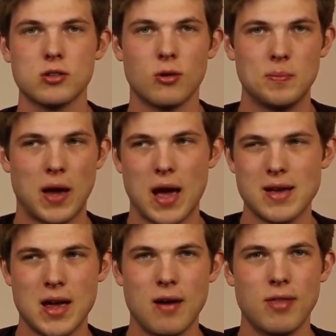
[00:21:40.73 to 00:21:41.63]
So I
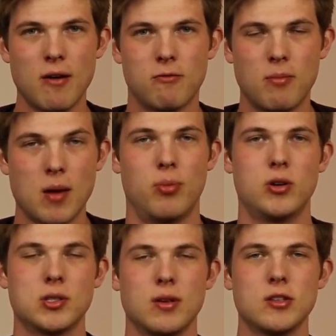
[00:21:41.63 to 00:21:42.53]
have that for my
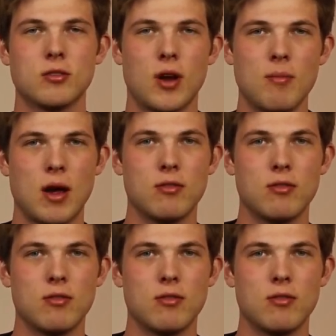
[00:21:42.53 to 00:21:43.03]
personal Instagram.